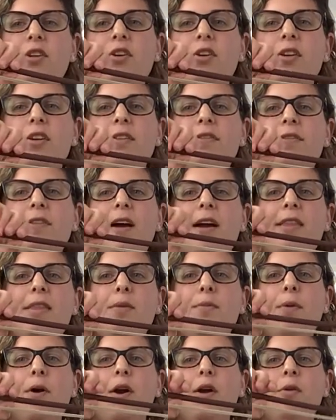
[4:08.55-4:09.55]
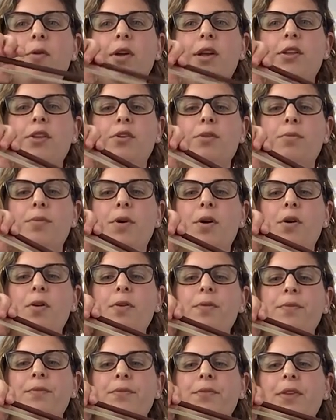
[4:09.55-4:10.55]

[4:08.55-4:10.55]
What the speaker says: gonna find the part in your bow